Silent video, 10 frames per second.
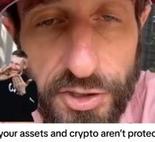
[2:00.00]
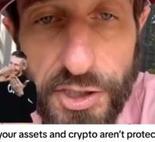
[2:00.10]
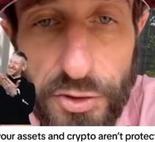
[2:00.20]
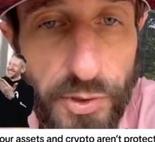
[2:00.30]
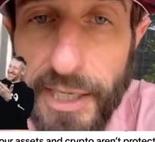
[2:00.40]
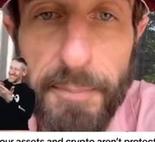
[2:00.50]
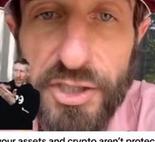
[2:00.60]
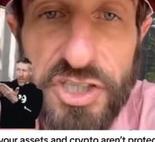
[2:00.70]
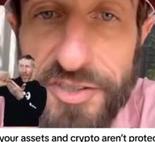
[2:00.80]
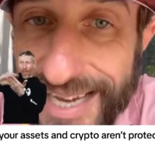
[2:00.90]
to create a bunch
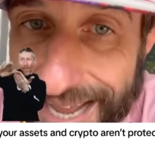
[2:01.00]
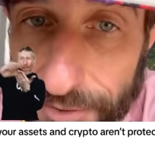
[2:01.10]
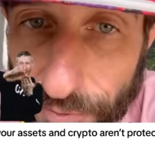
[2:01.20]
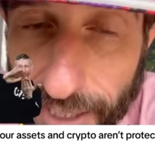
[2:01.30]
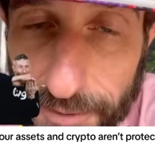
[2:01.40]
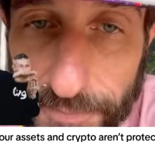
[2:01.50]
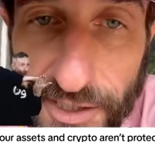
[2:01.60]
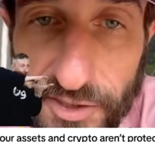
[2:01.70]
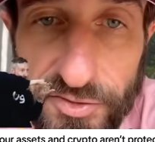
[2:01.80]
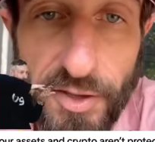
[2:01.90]
of debt, right?
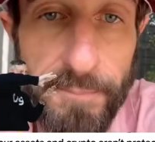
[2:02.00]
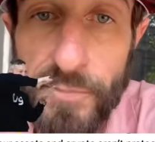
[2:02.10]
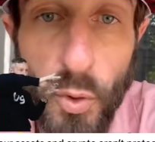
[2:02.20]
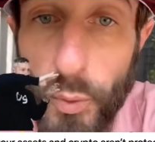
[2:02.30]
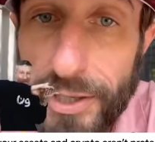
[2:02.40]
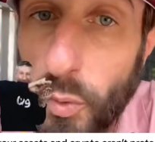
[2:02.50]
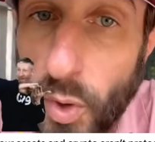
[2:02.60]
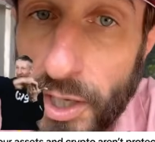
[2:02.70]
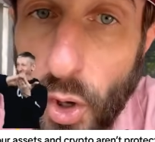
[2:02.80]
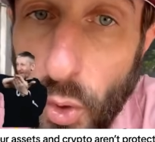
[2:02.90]
Because we don't want
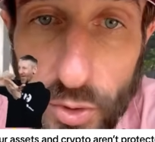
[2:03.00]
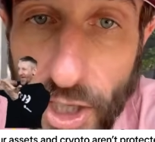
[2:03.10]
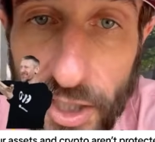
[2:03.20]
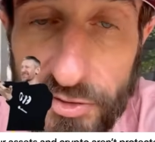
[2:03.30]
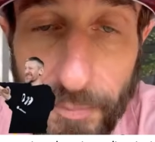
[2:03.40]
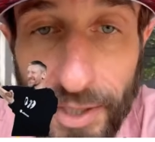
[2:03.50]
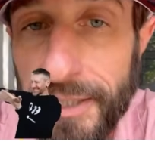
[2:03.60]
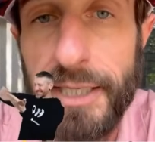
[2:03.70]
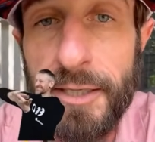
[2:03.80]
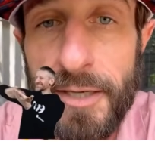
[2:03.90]
to hold on to
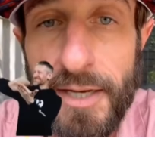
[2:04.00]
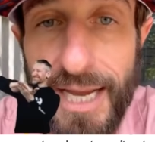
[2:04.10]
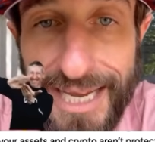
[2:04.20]
money in